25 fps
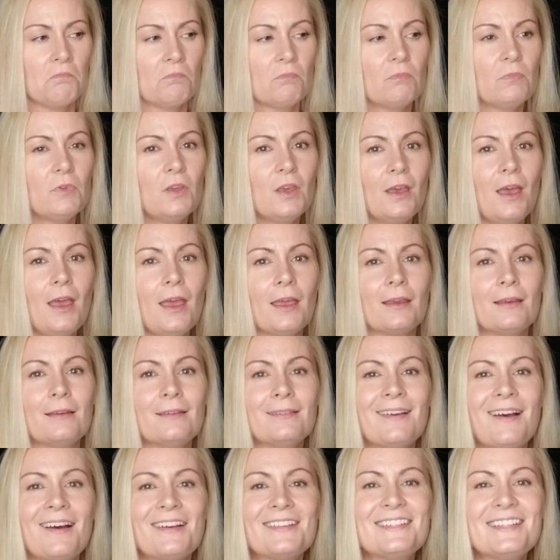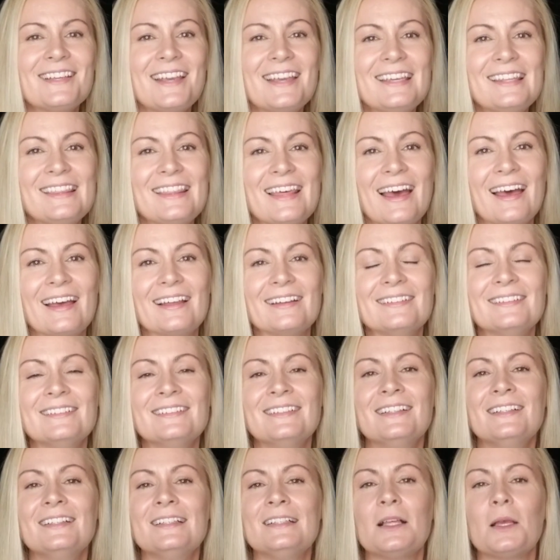Okay, I'll take that.
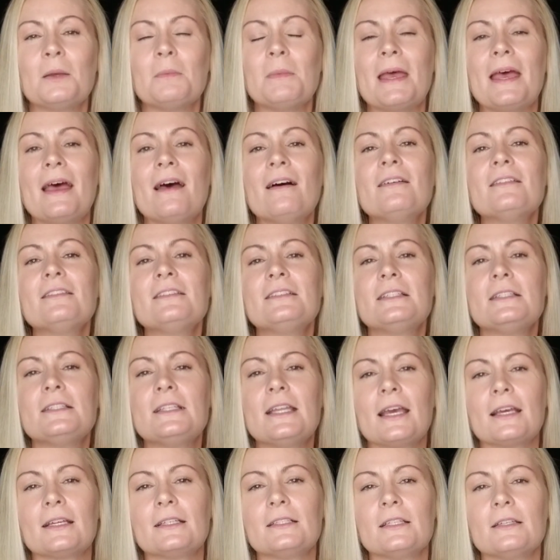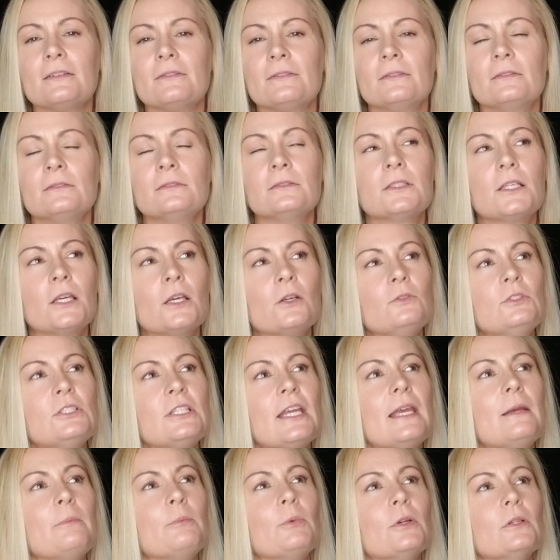I'm a health detective. Coach
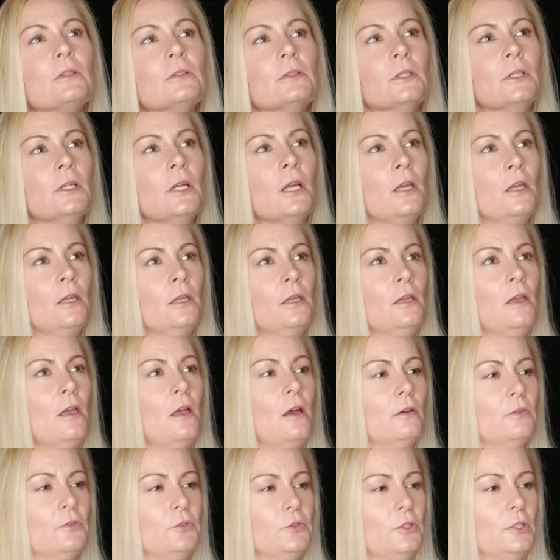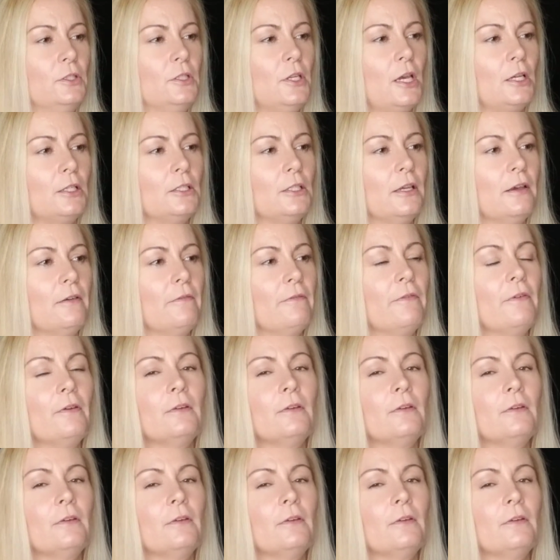April, health detective.